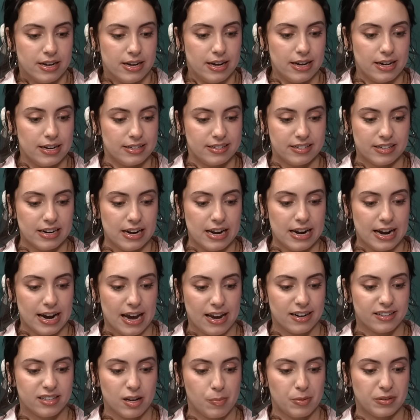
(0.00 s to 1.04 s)
And today I
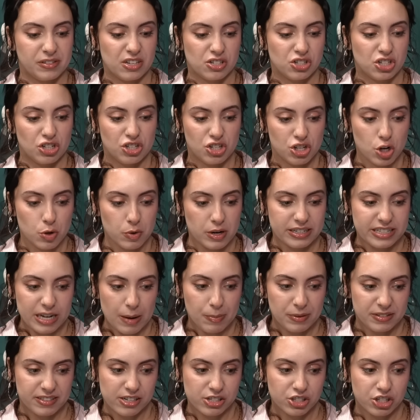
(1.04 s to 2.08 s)
had a deposition. Do you know what a
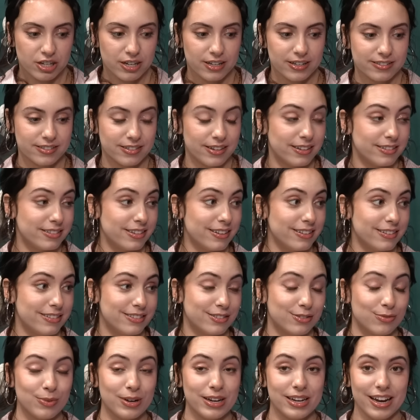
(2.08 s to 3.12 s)
deposition is? And I no,
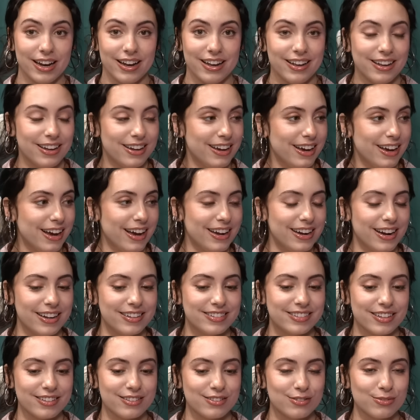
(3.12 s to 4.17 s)
said, Sweet. And I
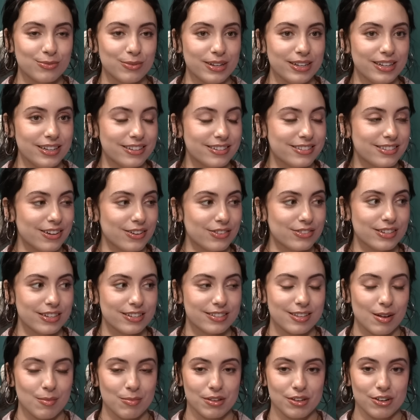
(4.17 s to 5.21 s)
said, Sweetie, it sounds like
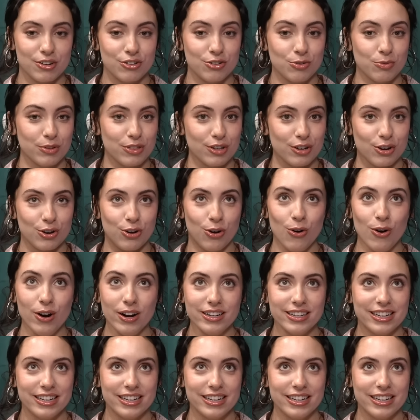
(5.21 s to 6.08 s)
something to do with a court